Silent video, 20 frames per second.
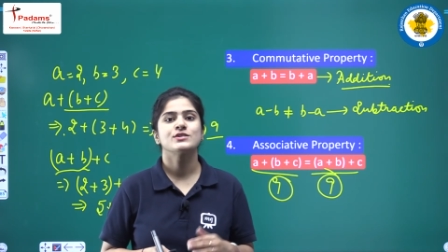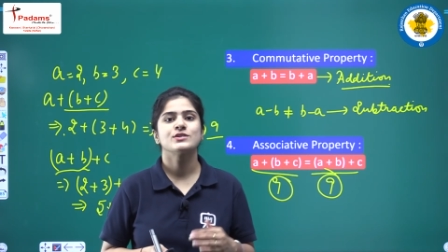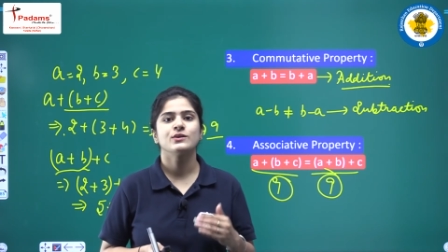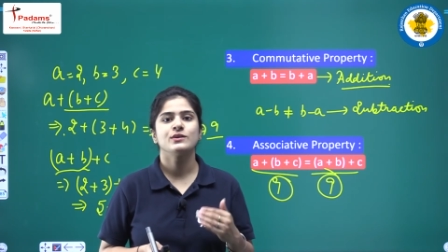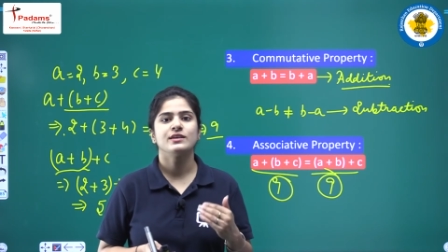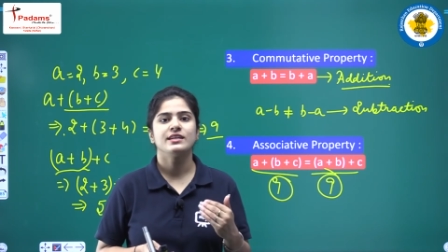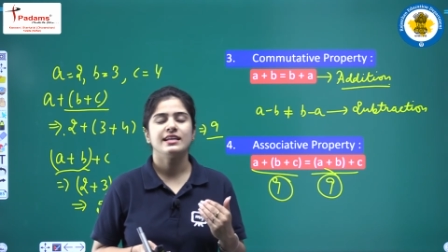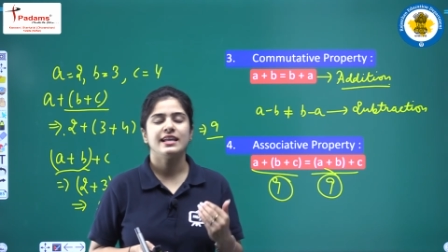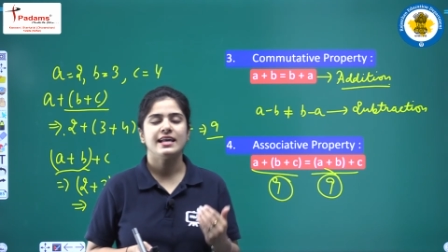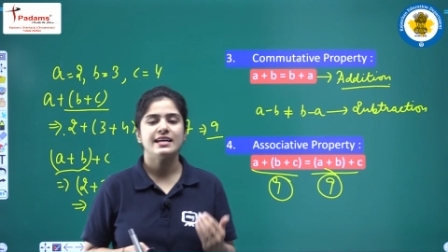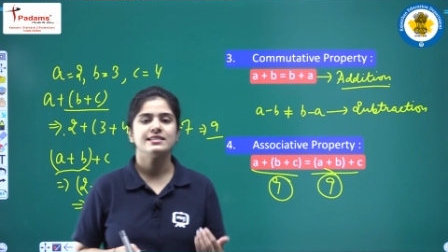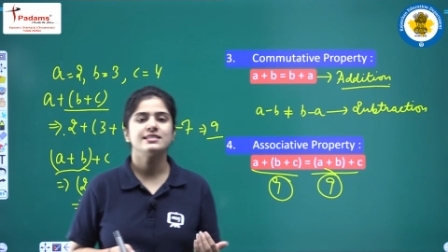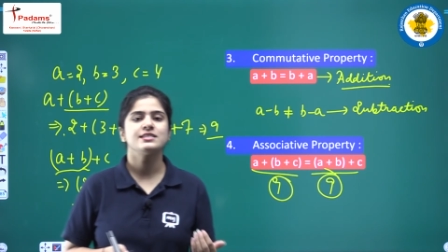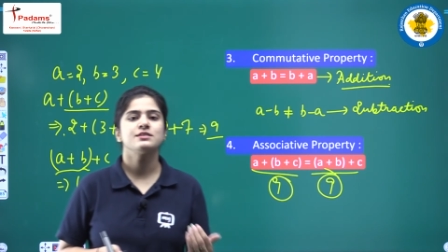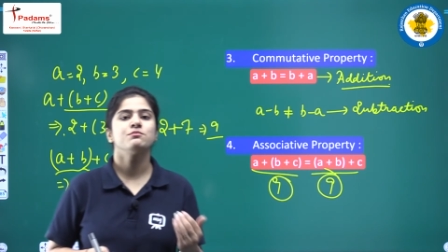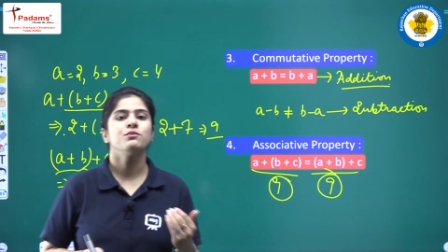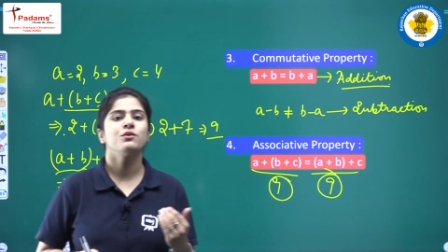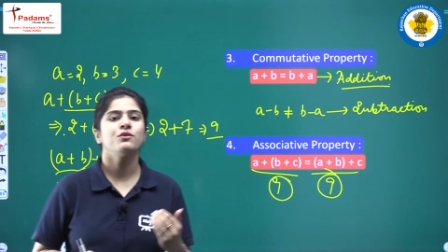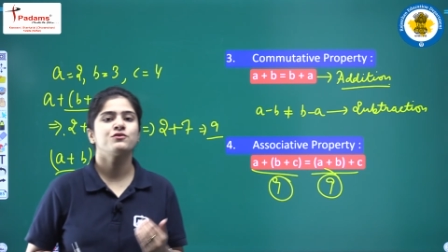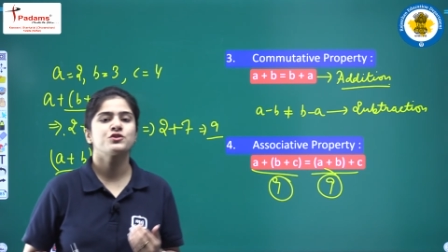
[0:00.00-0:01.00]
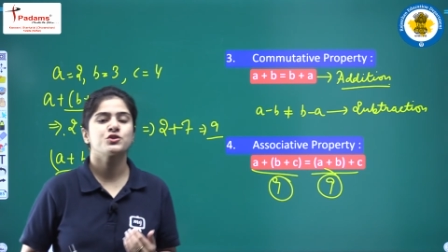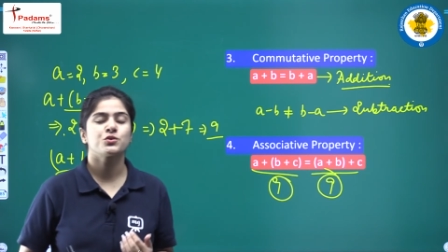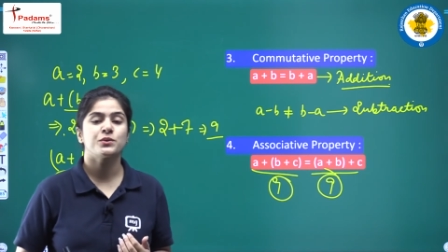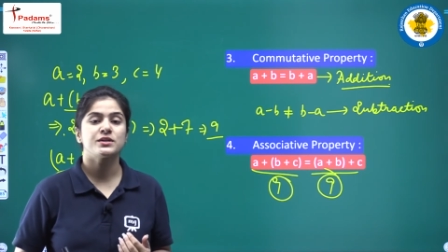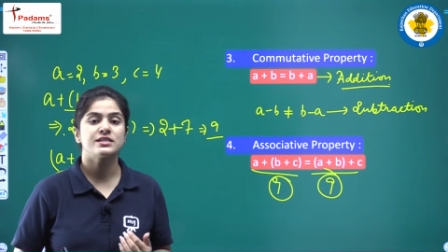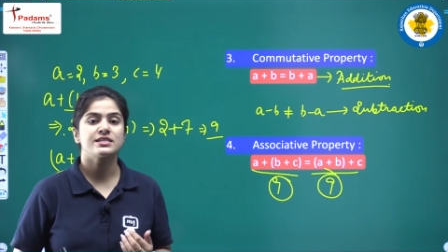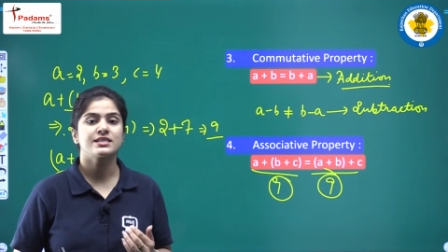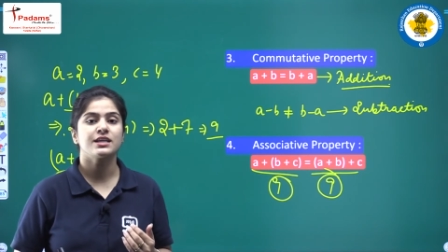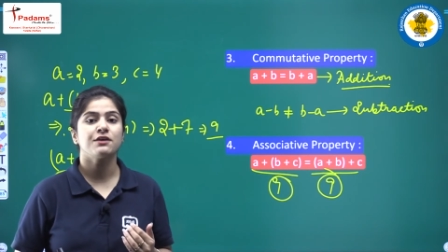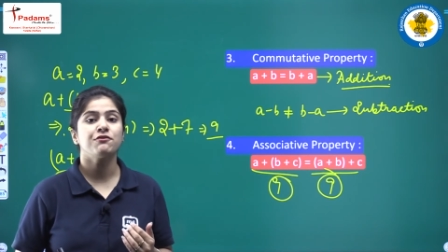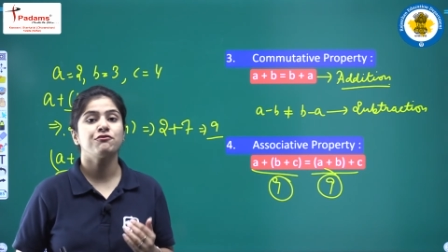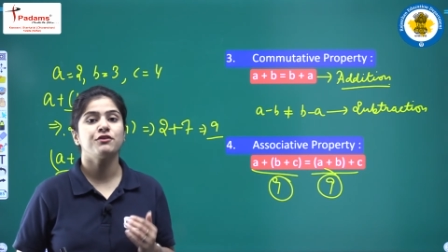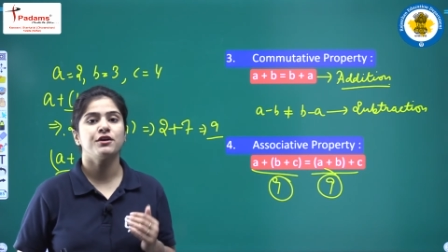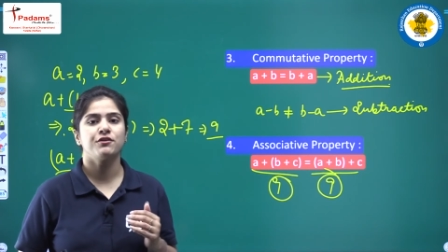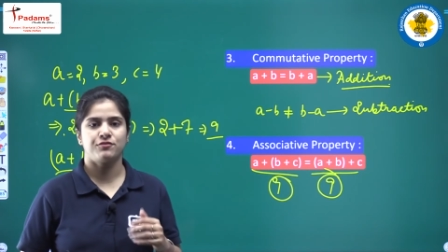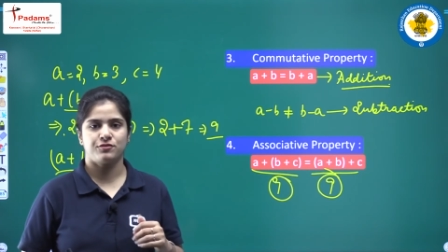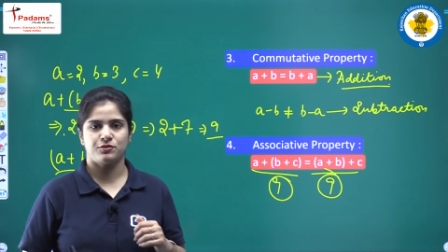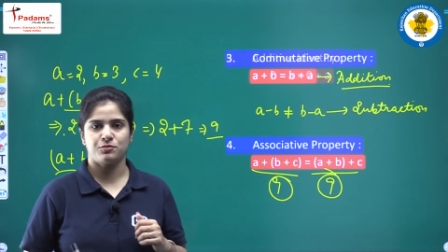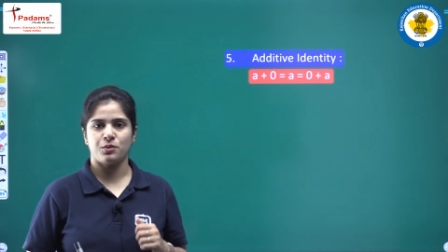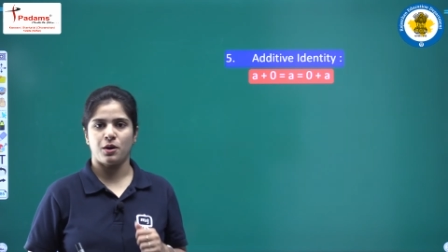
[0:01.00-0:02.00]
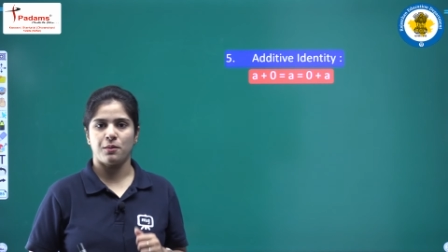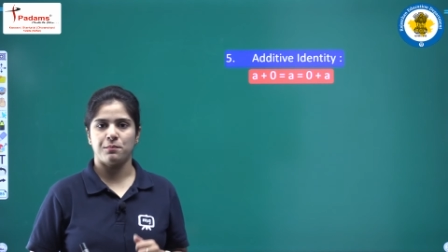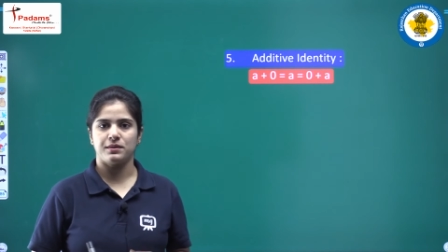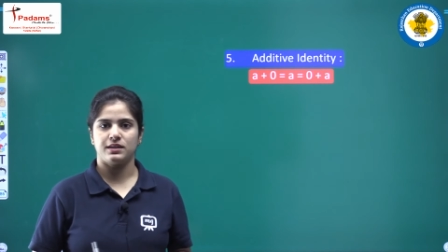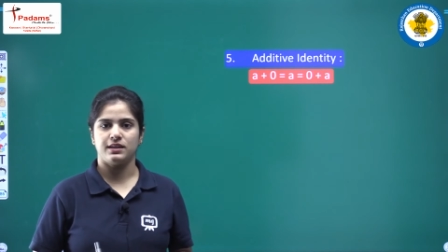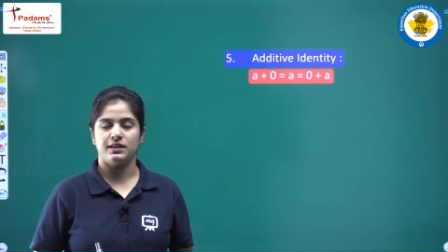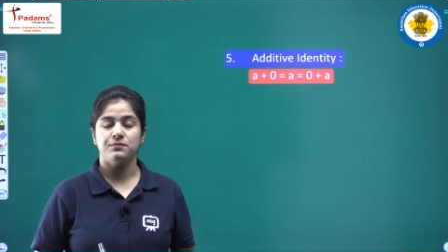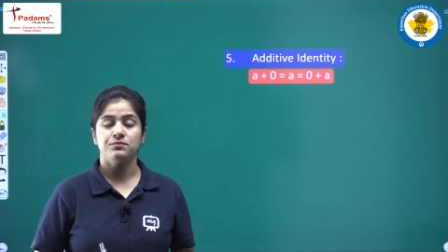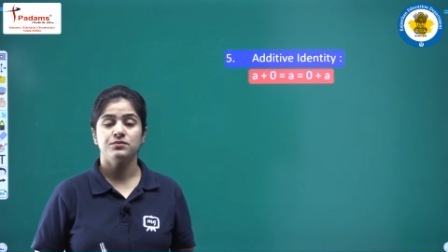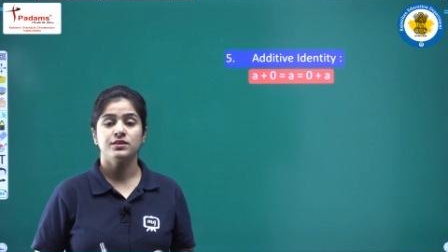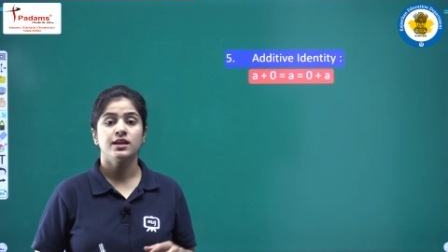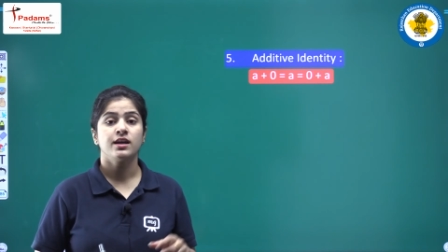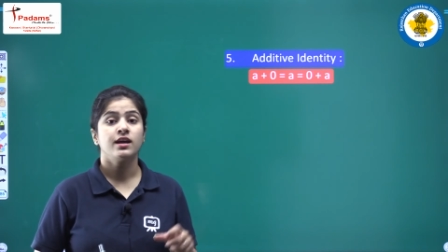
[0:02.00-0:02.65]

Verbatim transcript: So, let us move towards the fifth property.